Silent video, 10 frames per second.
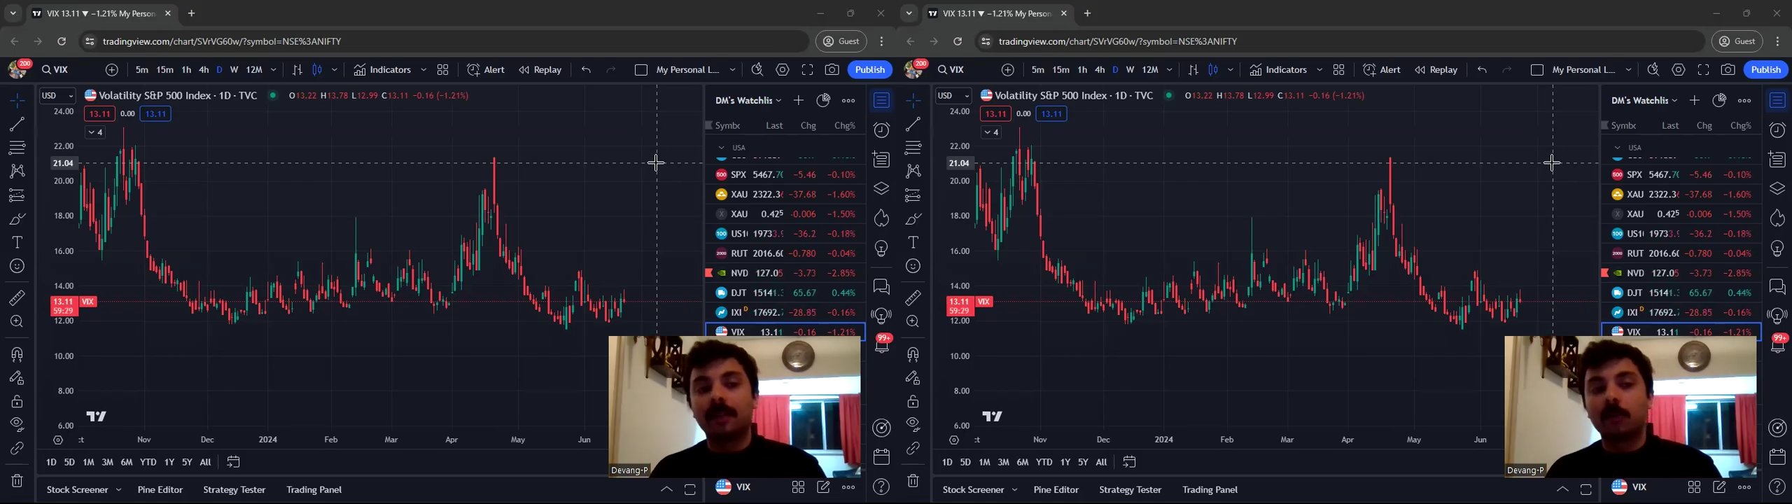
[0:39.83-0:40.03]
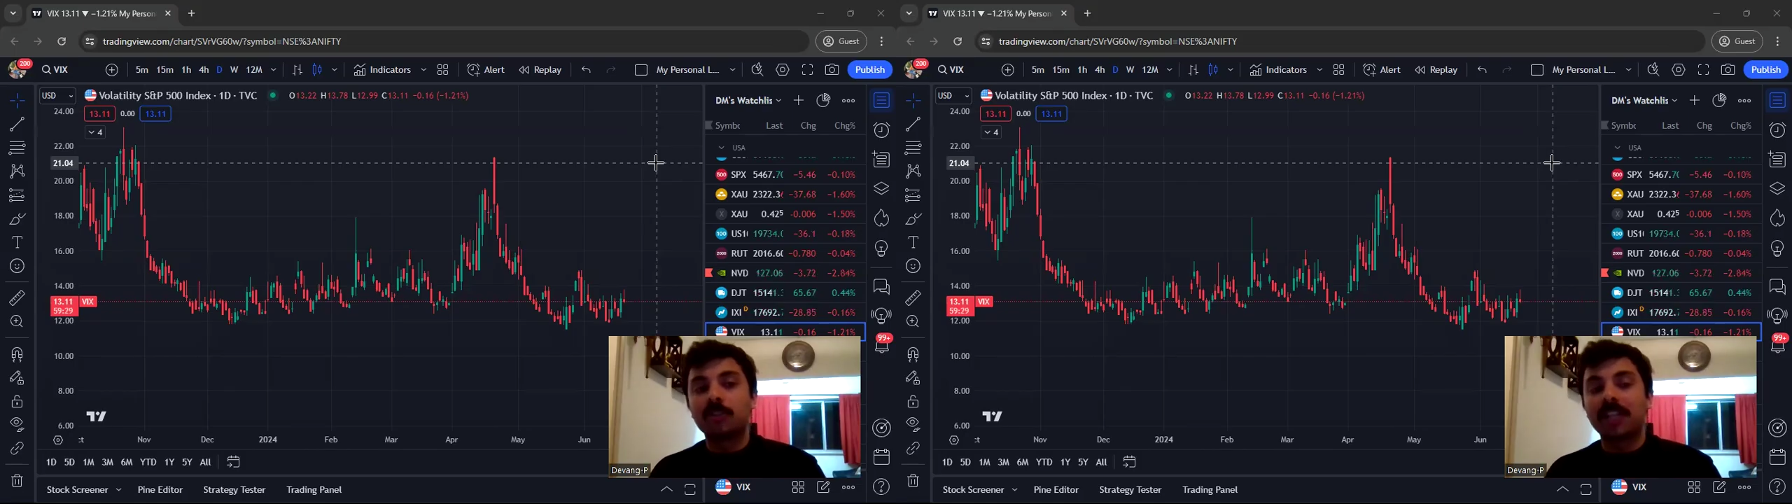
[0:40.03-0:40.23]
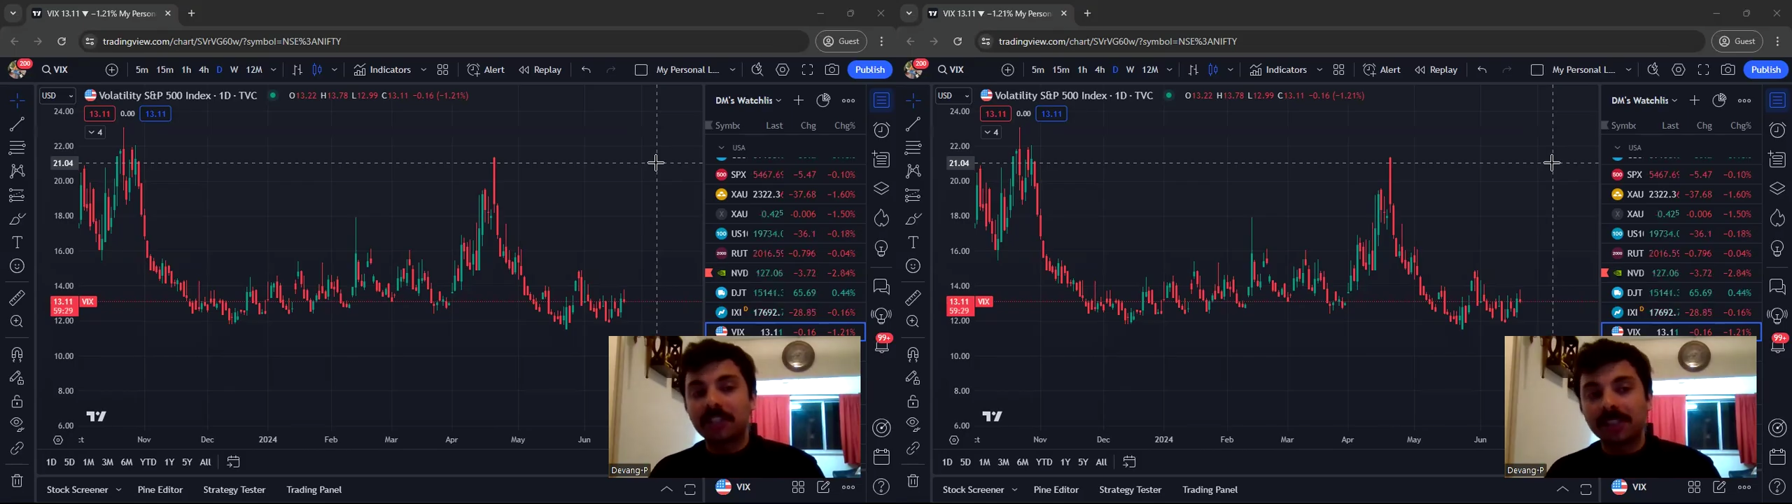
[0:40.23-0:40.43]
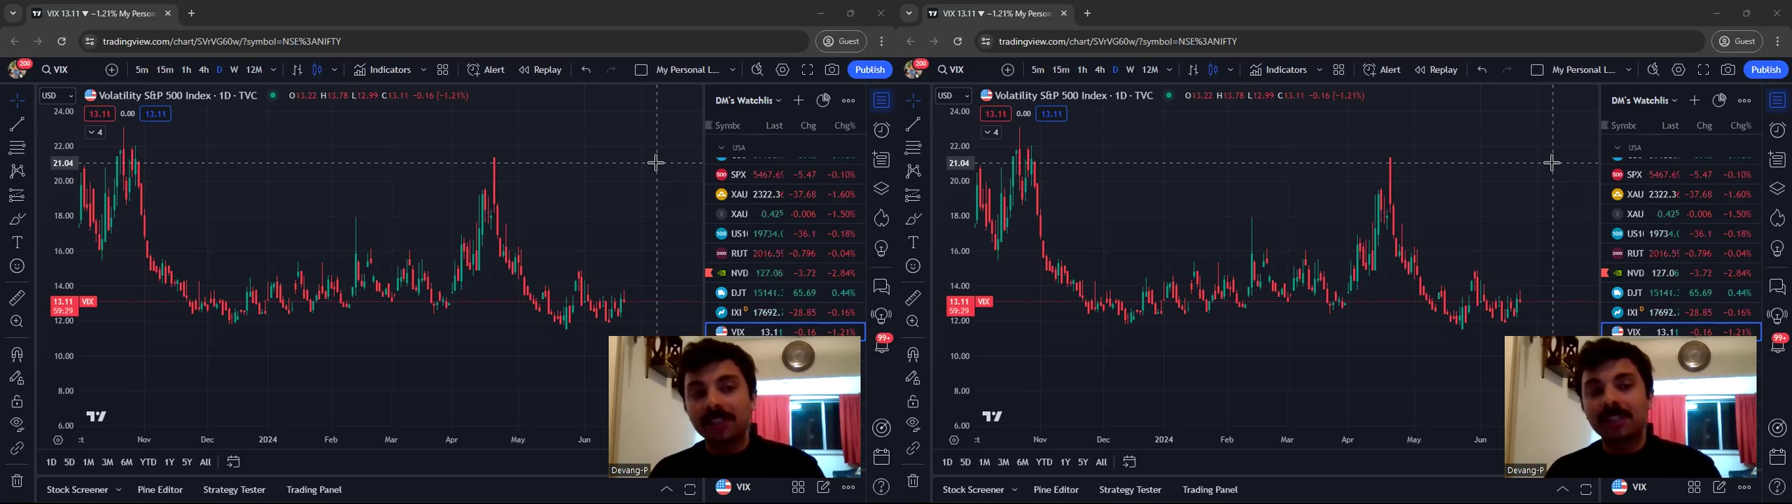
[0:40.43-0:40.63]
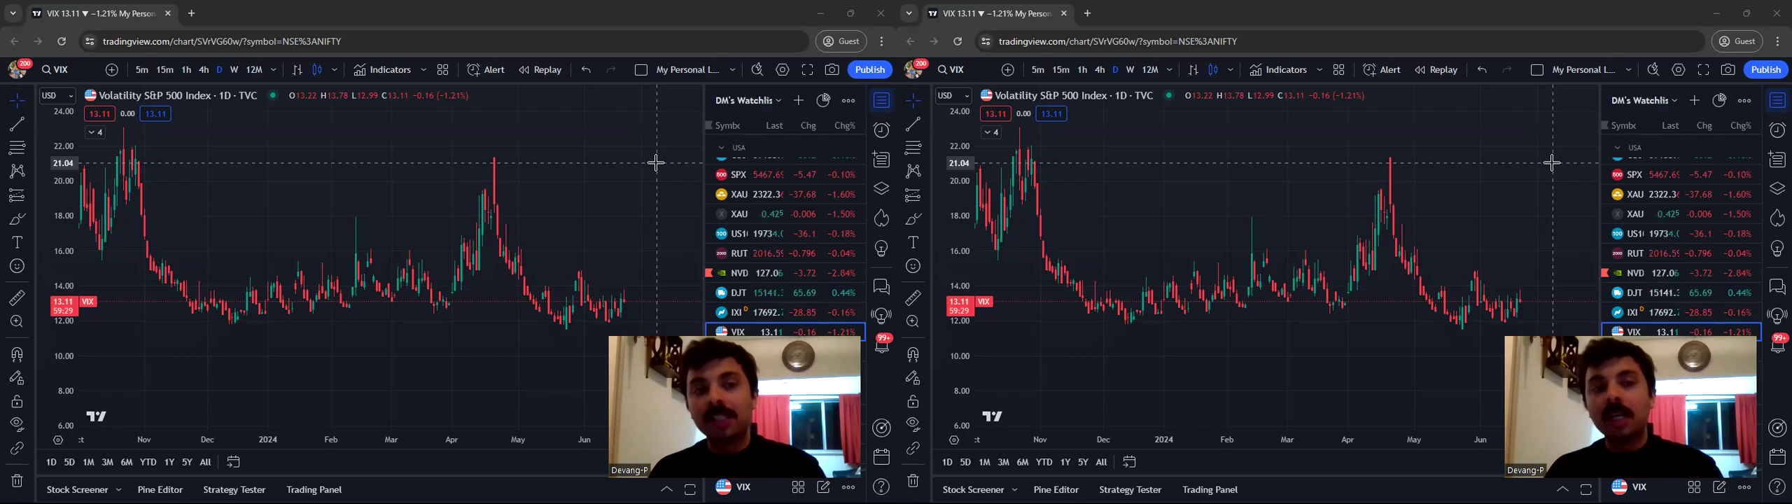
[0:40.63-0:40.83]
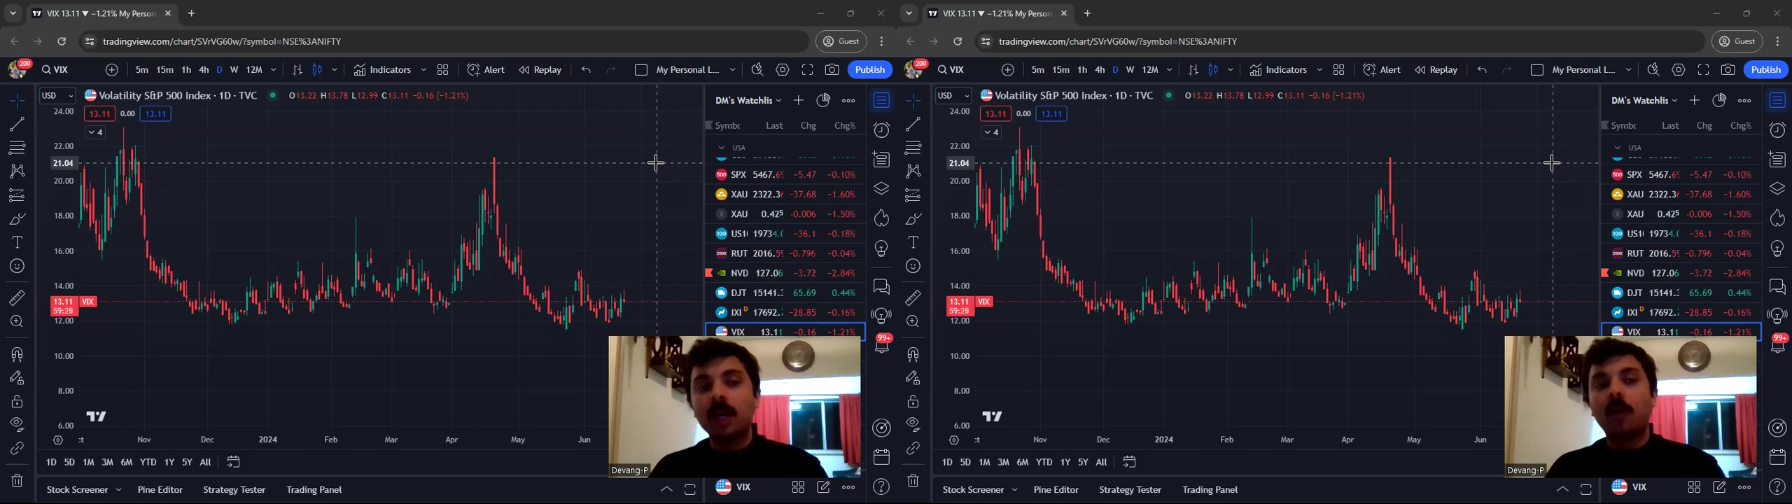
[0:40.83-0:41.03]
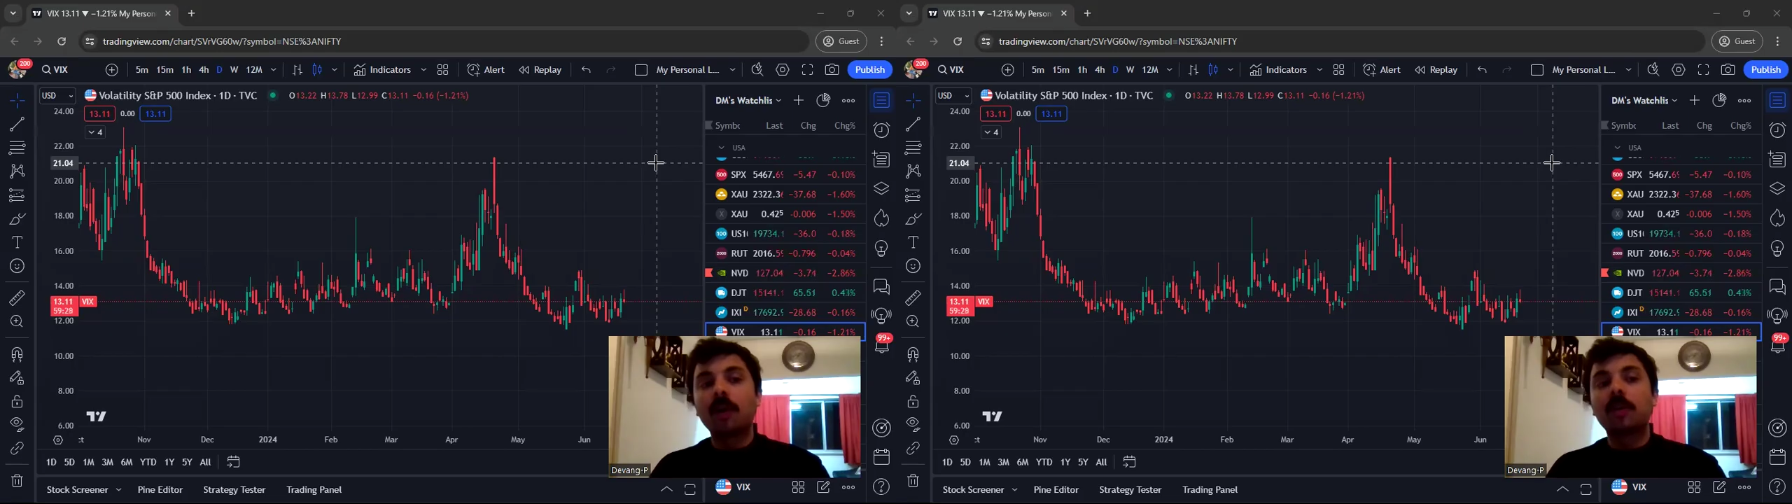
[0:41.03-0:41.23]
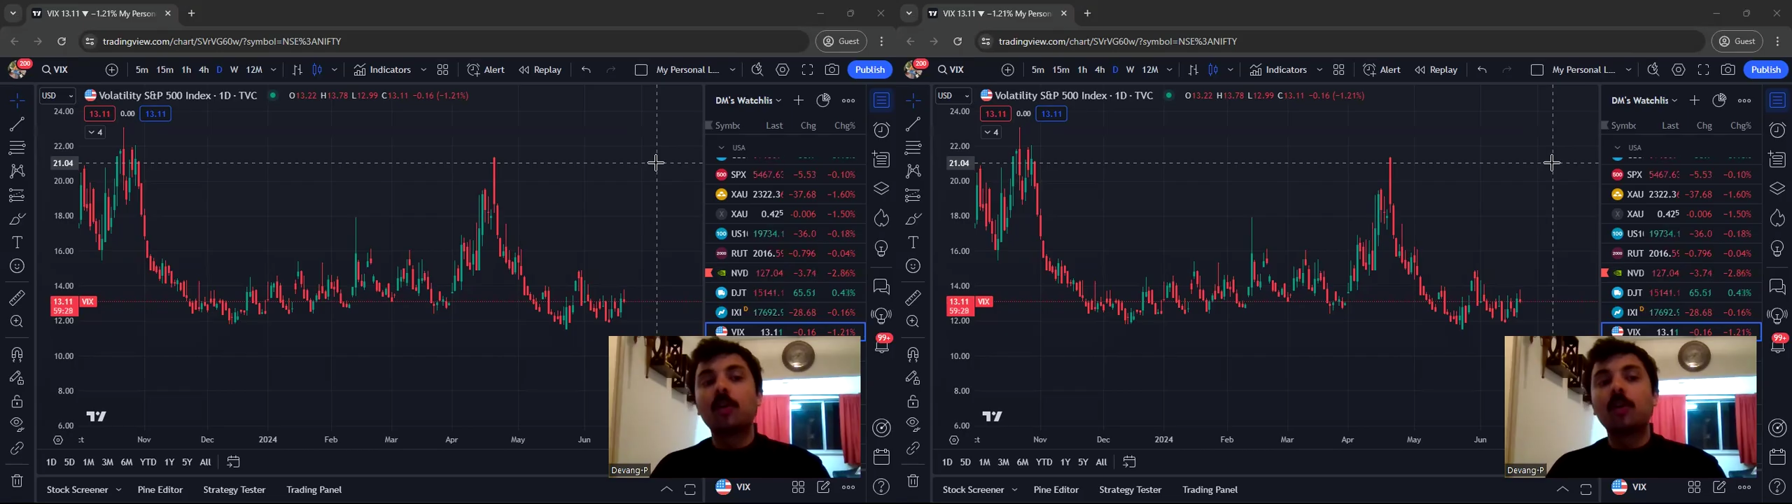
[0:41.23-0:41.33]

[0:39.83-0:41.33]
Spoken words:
projections, what